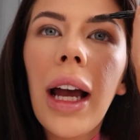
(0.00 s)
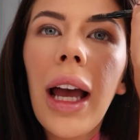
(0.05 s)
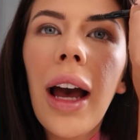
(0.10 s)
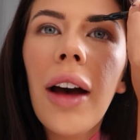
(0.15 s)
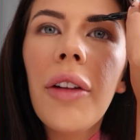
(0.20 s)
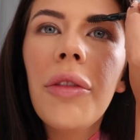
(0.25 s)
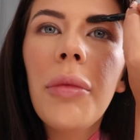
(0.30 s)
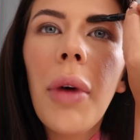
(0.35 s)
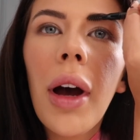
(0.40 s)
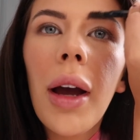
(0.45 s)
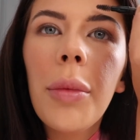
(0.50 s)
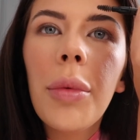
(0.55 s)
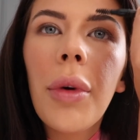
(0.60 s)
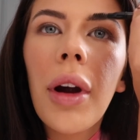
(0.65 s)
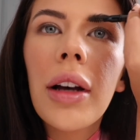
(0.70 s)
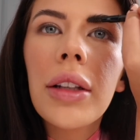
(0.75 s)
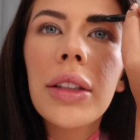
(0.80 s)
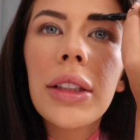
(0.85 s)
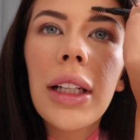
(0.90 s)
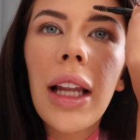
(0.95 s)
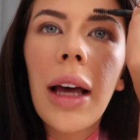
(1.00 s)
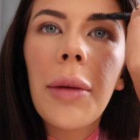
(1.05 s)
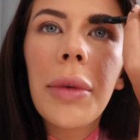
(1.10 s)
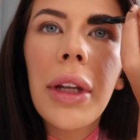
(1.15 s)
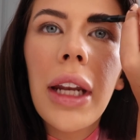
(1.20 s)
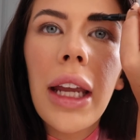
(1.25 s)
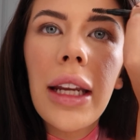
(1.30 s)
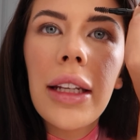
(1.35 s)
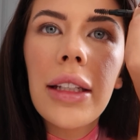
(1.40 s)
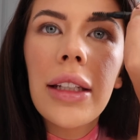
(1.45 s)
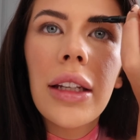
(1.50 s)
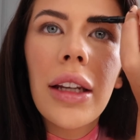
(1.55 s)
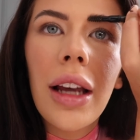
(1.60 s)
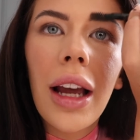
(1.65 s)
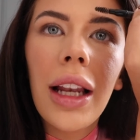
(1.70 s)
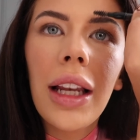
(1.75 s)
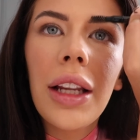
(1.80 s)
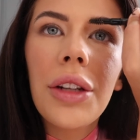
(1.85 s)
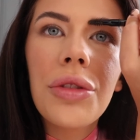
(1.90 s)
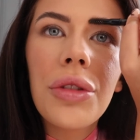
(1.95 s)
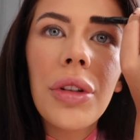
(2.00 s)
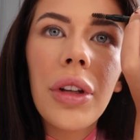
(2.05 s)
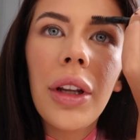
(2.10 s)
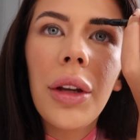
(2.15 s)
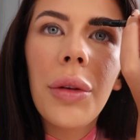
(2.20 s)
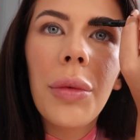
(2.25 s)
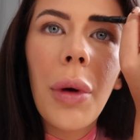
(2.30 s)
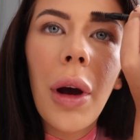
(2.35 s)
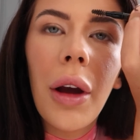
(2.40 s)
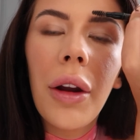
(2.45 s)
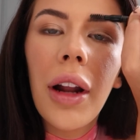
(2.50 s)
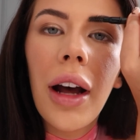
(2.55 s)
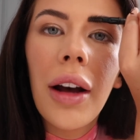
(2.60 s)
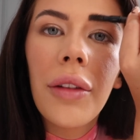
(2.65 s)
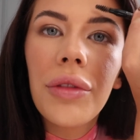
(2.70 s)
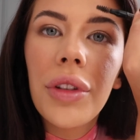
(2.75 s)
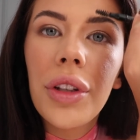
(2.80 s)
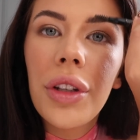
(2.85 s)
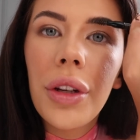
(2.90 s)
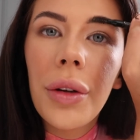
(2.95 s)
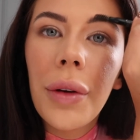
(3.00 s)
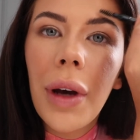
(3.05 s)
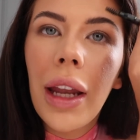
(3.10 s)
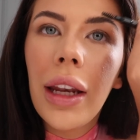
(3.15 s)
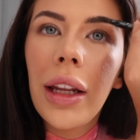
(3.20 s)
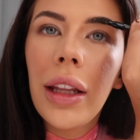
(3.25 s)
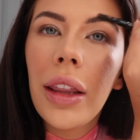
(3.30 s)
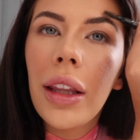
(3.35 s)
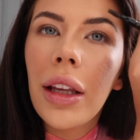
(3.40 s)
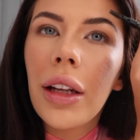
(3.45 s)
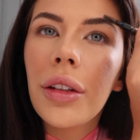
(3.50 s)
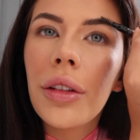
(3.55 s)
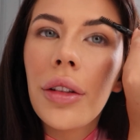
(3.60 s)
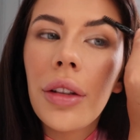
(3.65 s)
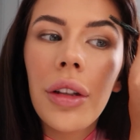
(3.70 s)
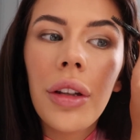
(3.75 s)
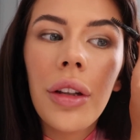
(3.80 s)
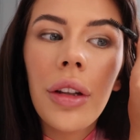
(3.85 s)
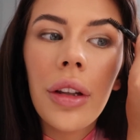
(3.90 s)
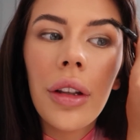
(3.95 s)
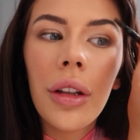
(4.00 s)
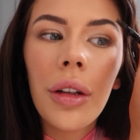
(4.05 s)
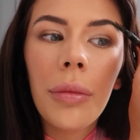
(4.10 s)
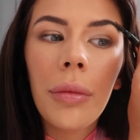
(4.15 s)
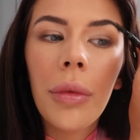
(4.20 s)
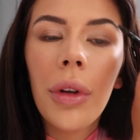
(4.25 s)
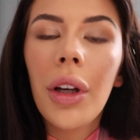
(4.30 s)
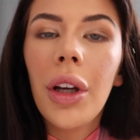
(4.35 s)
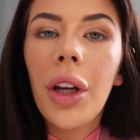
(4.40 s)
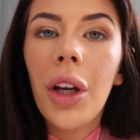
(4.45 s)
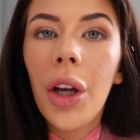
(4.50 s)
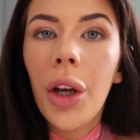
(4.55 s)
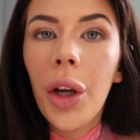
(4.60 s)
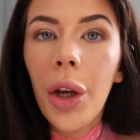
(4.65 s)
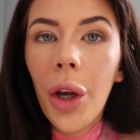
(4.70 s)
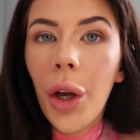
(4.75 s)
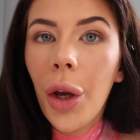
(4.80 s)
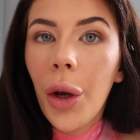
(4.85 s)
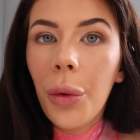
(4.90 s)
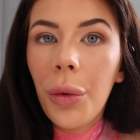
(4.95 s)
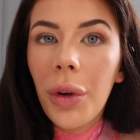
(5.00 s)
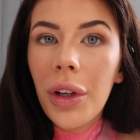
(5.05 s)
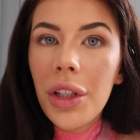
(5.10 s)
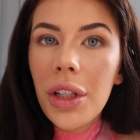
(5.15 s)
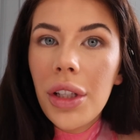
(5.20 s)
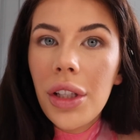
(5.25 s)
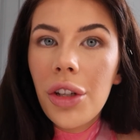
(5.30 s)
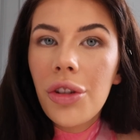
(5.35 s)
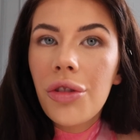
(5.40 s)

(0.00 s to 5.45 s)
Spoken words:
I have my brows laminated. I literally won't have to do anything to them, which is a